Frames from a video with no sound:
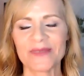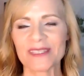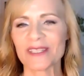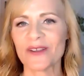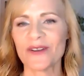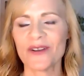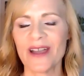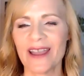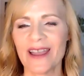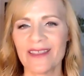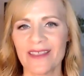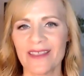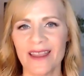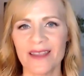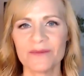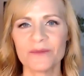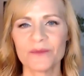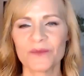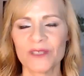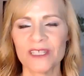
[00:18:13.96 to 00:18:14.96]
So
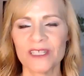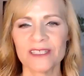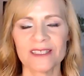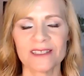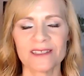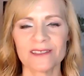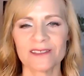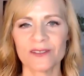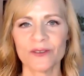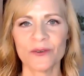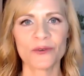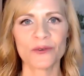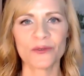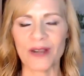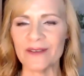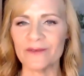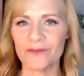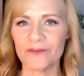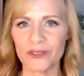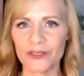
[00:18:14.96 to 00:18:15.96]
I'm just so
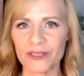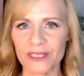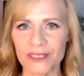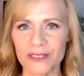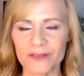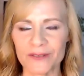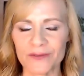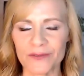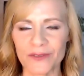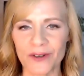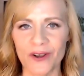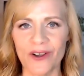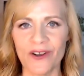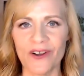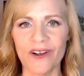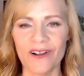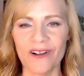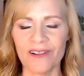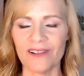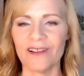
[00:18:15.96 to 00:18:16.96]
grateful to you for
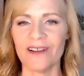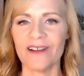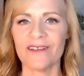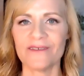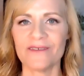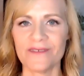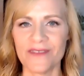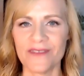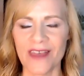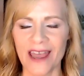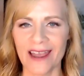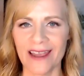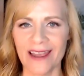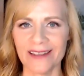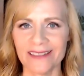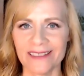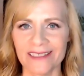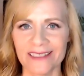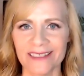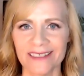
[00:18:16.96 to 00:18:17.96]
all of
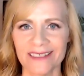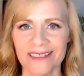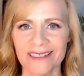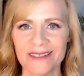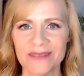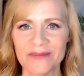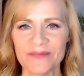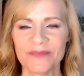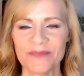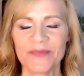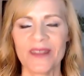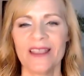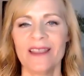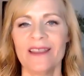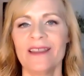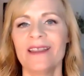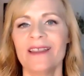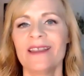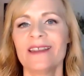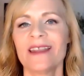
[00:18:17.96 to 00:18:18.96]
that.
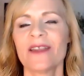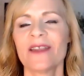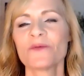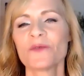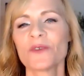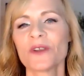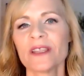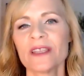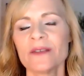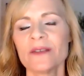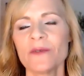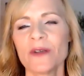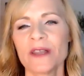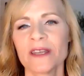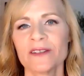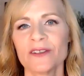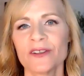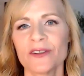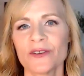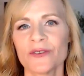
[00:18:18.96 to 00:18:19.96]
And I really want
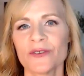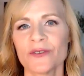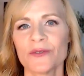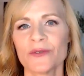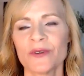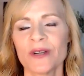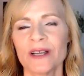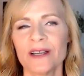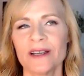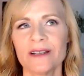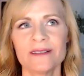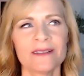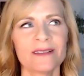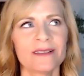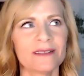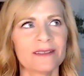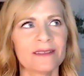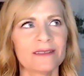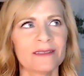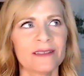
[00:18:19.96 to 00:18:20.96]
to know,
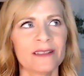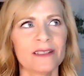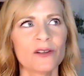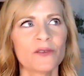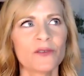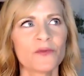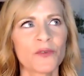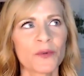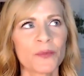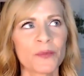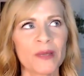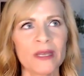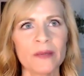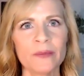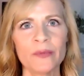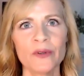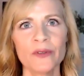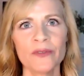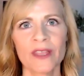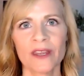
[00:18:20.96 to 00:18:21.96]
for
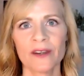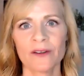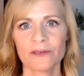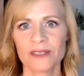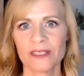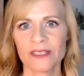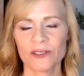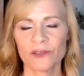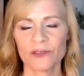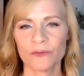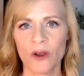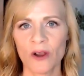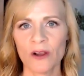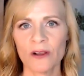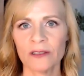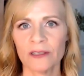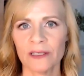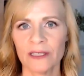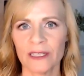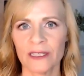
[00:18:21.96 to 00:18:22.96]
people that are
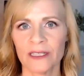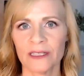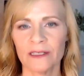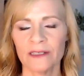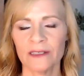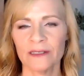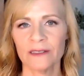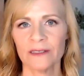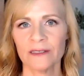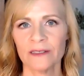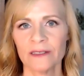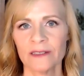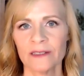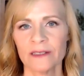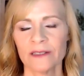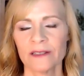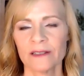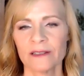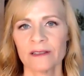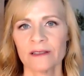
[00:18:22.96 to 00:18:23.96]
struggling,
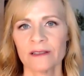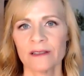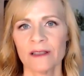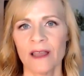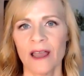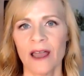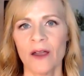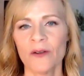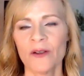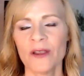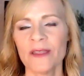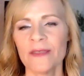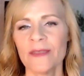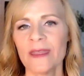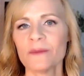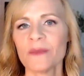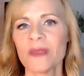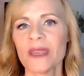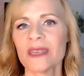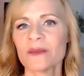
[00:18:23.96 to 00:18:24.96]
how can
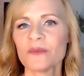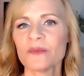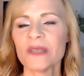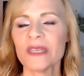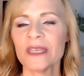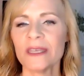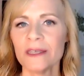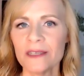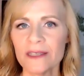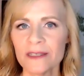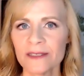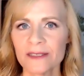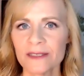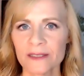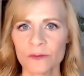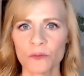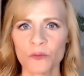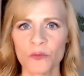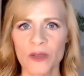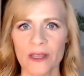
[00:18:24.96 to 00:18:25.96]
they make peace
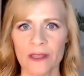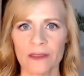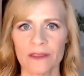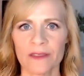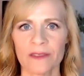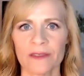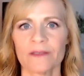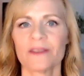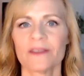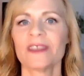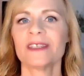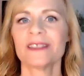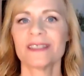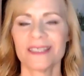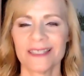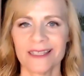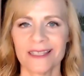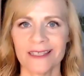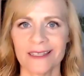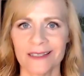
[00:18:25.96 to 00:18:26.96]
with
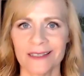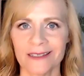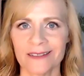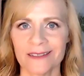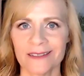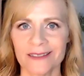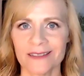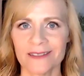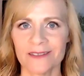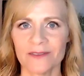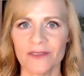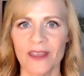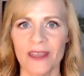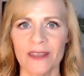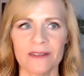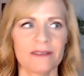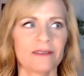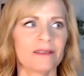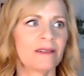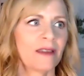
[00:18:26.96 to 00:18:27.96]
these things
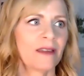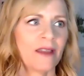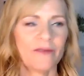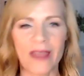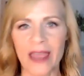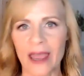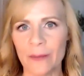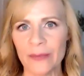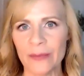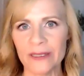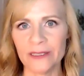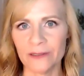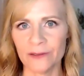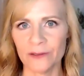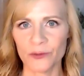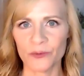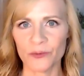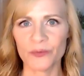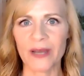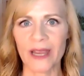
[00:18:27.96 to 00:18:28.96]
that have happened in
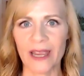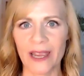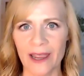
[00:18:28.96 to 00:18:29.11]
their